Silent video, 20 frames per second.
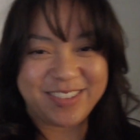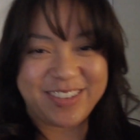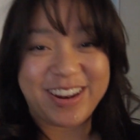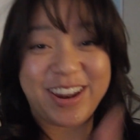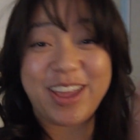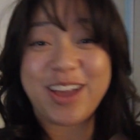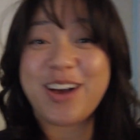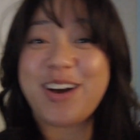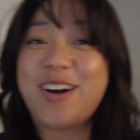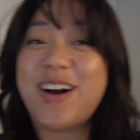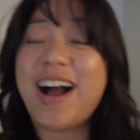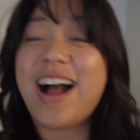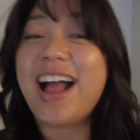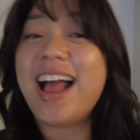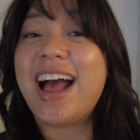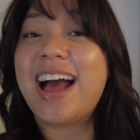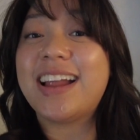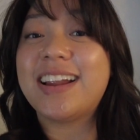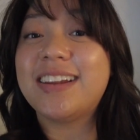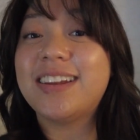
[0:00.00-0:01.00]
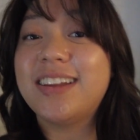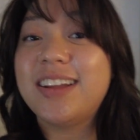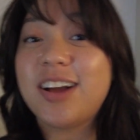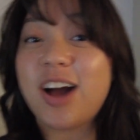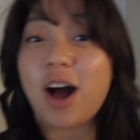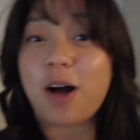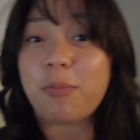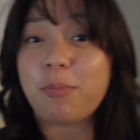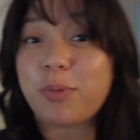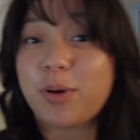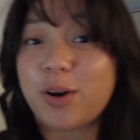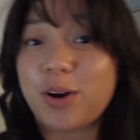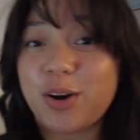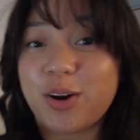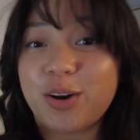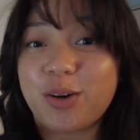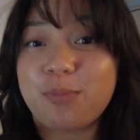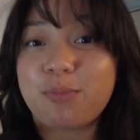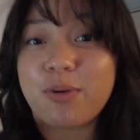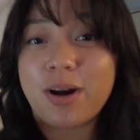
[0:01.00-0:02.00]
video I had
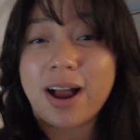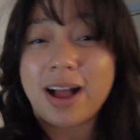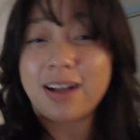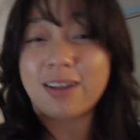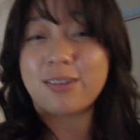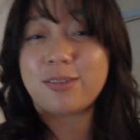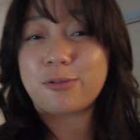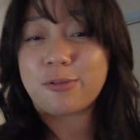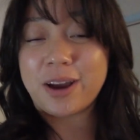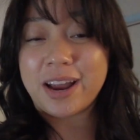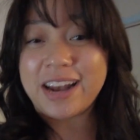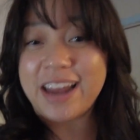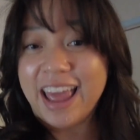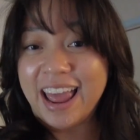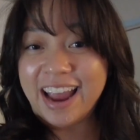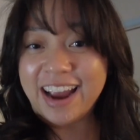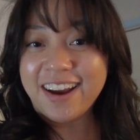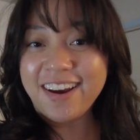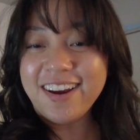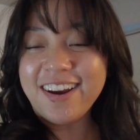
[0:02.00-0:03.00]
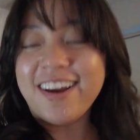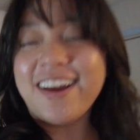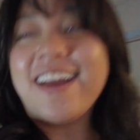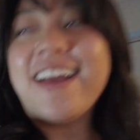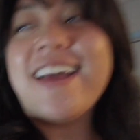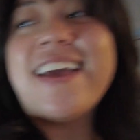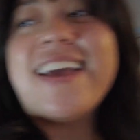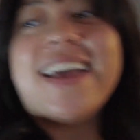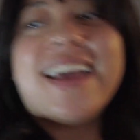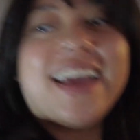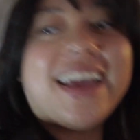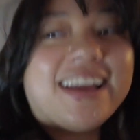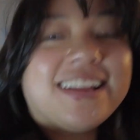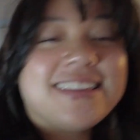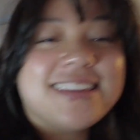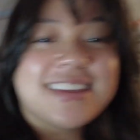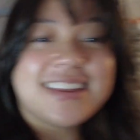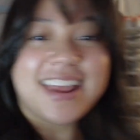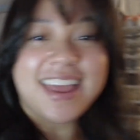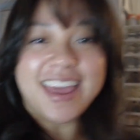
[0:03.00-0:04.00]
copper, brown, red hair, and
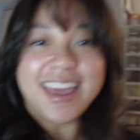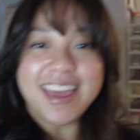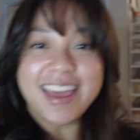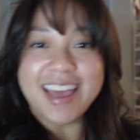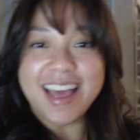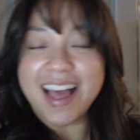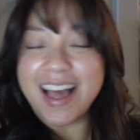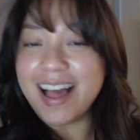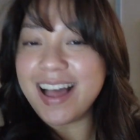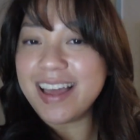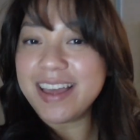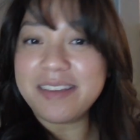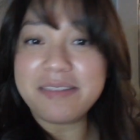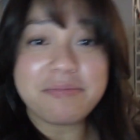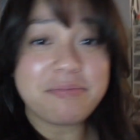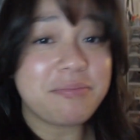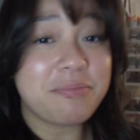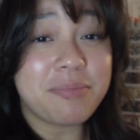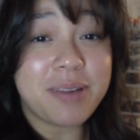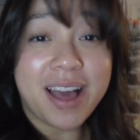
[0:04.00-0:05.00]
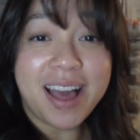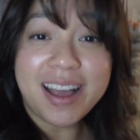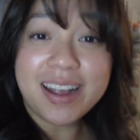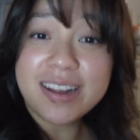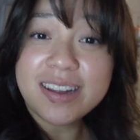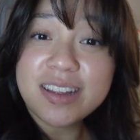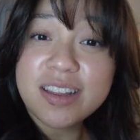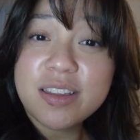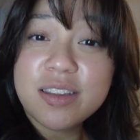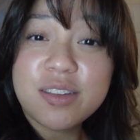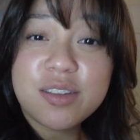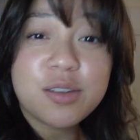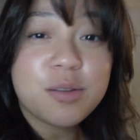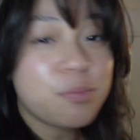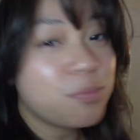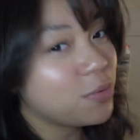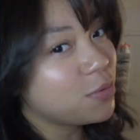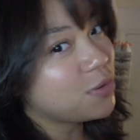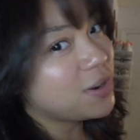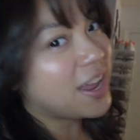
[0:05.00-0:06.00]
today I'm back to
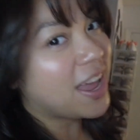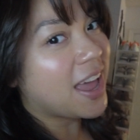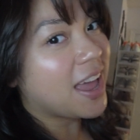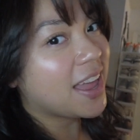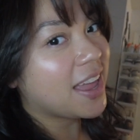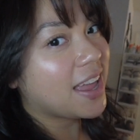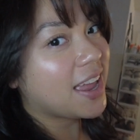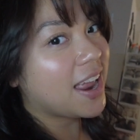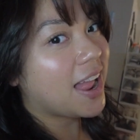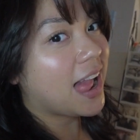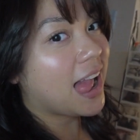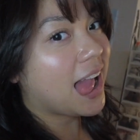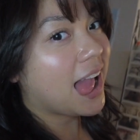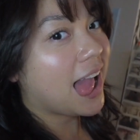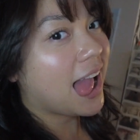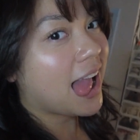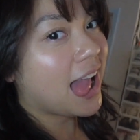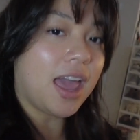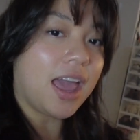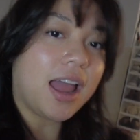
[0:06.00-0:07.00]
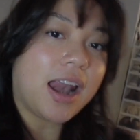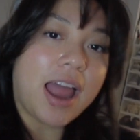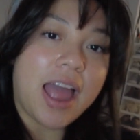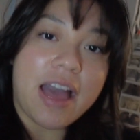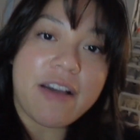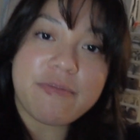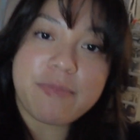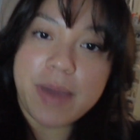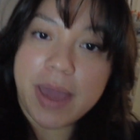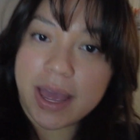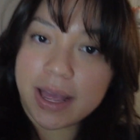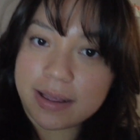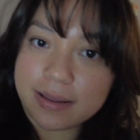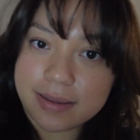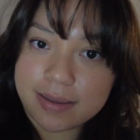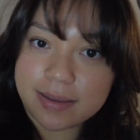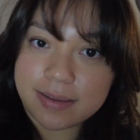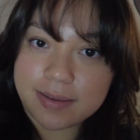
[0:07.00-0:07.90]
brunette and I have bangs.